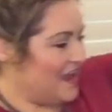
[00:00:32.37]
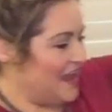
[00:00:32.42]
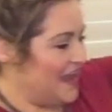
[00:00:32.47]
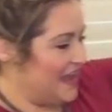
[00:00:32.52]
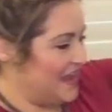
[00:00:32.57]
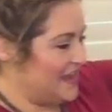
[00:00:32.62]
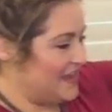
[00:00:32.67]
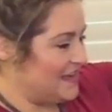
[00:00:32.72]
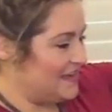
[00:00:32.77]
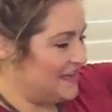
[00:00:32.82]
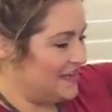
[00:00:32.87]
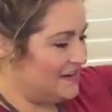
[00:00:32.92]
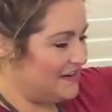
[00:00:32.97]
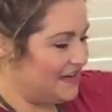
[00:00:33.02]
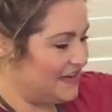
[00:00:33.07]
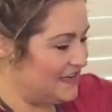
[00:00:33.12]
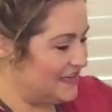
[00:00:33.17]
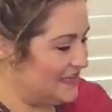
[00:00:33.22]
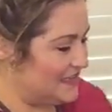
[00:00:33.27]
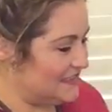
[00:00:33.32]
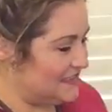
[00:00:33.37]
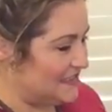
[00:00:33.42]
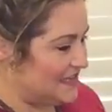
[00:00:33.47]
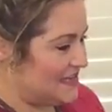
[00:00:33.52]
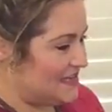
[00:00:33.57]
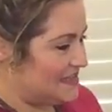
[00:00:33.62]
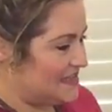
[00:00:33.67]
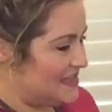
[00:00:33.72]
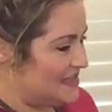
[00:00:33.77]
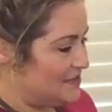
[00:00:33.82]
And here it is
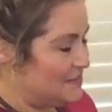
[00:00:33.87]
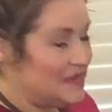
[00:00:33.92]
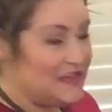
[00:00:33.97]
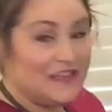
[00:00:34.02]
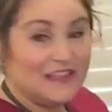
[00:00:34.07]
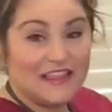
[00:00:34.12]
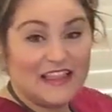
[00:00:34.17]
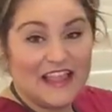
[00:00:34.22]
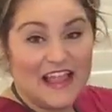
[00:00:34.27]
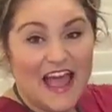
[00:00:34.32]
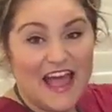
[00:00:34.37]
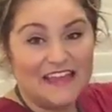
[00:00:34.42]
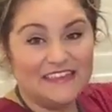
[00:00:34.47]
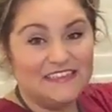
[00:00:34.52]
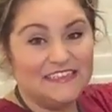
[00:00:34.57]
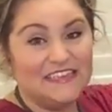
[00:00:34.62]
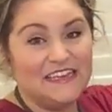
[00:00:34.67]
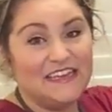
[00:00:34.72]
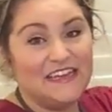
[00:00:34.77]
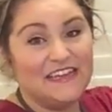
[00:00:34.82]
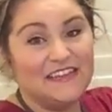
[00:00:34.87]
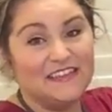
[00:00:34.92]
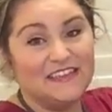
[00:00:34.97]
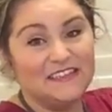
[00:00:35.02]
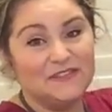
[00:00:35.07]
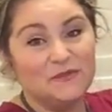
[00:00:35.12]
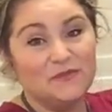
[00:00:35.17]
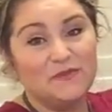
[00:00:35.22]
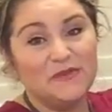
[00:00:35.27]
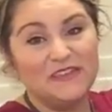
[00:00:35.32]
in the Be Classy, and
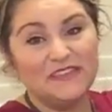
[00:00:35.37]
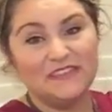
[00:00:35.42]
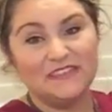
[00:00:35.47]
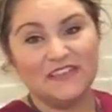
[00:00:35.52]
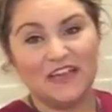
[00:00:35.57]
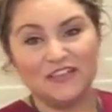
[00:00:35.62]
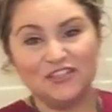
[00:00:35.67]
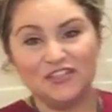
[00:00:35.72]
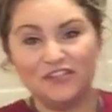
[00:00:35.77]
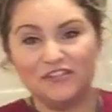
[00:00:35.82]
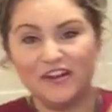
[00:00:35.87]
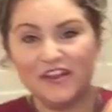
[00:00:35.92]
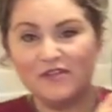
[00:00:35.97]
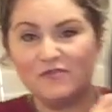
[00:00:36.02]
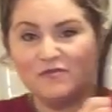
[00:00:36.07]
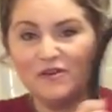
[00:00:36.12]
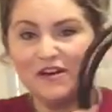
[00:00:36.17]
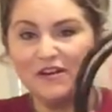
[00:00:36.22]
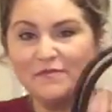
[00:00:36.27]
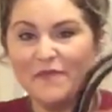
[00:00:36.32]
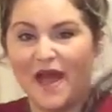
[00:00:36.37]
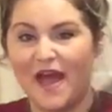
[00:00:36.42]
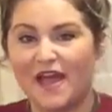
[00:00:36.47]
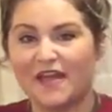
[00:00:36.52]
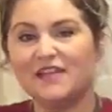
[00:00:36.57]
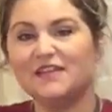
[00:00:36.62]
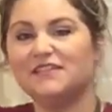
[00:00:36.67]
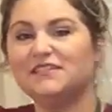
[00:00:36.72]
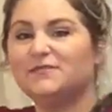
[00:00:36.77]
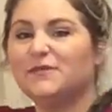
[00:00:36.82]
this would be such a great work
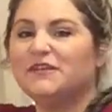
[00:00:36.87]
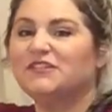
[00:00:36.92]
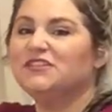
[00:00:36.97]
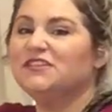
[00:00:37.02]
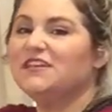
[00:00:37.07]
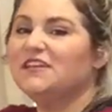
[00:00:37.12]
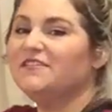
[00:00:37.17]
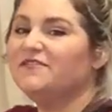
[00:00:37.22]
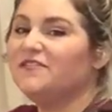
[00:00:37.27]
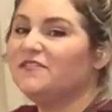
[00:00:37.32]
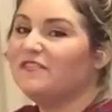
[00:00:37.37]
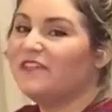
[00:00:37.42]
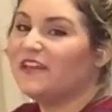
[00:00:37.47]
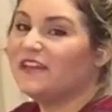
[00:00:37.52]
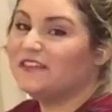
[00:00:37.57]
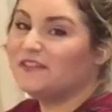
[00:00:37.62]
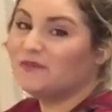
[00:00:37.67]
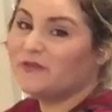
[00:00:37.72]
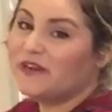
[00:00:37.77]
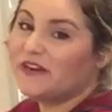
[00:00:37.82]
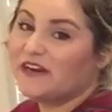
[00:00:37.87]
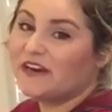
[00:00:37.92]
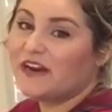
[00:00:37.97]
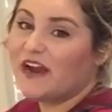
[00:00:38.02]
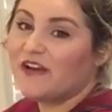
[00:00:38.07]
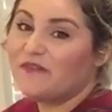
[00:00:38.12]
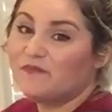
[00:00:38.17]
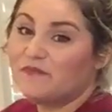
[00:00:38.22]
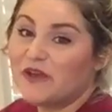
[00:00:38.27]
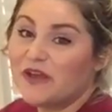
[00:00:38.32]
bag, especially if you like to wear
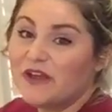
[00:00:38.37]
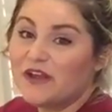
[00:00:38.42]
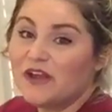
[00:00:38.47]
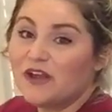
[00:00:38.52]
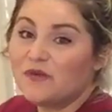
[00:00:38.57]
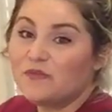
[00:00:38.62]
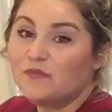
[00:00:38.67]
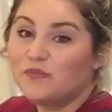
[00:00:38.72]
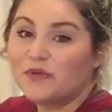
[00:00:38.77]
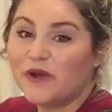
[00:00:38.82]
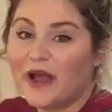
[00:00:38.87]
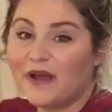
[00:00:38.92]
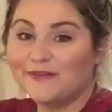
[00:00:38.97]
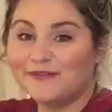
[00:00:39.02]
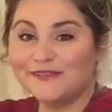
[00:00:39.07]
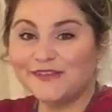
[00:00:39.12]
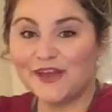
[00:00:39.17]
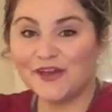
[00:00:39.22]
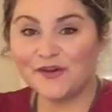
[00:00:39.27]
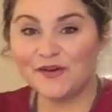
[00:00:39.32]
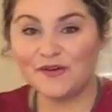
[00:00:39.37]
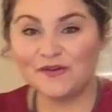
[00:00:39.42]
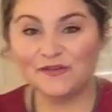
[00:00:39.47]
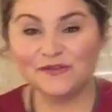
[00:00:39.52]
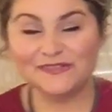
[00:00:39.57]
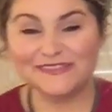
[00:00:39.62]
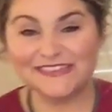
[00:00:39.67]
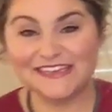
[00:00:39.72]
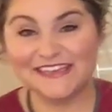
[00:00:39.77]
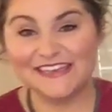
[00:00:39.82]
brown
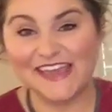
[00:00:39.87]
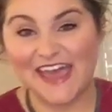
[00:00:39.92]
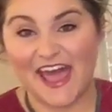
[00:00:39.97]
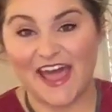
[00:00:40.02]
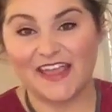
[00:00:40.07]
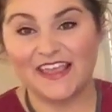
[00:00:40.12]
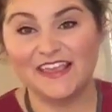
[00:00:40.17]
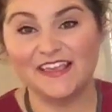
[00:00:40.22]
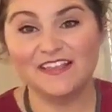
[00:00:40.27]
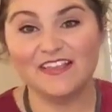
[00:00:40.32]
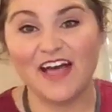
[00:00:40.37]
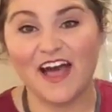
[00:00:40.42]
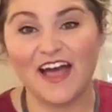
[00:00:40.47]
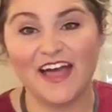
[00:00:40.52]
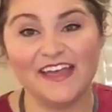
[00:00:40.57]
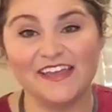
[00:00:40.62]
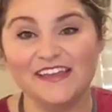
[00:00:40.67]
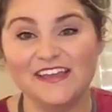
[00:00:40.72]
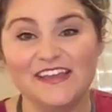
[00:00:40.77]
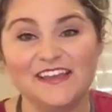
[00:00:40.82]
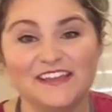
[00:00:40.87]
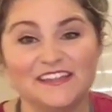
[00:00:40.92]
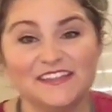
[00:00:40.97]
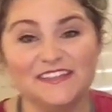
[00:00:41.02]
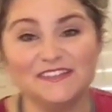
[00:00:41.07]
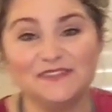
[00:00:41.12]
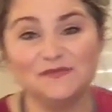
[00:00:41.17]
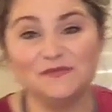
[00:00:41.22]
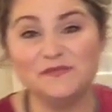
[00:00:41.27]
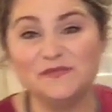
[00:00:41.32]
tones and khaki a lot.
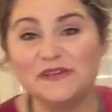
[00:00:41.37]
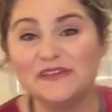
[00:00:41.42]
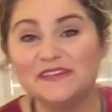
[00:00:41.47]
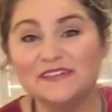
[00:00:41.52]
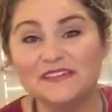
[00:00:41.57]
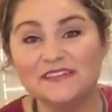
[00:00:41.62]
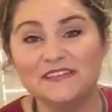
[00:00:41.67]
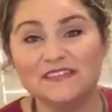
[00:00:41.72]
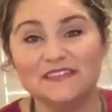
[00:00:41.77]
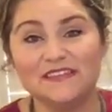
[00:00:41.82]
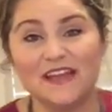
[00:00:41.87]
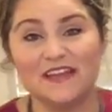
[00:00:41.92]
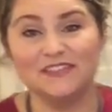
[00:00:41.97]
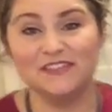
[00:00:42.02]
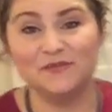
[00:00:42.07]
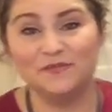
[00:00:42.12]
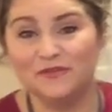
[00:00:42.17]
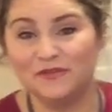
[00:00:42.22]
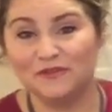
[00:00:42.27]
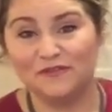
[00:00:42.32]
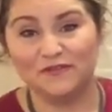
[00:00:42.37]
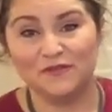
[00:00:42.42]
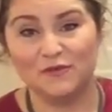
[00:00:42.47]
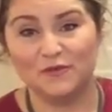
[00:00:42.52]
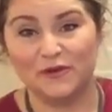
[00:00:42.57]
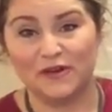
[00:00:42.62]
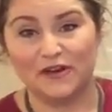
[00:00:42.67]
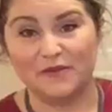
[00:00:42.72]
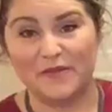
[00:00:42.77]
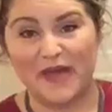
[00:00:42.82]
This would be such a beautiful
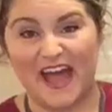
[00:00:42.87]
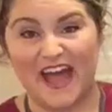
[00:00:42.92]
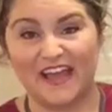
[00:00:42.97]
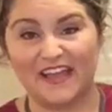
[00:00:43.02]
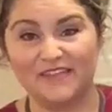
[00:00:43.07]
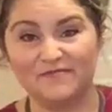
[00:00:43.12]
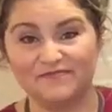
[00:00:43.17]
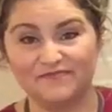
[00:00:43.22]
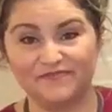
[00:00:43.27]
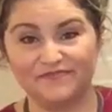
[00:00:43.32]
work bag.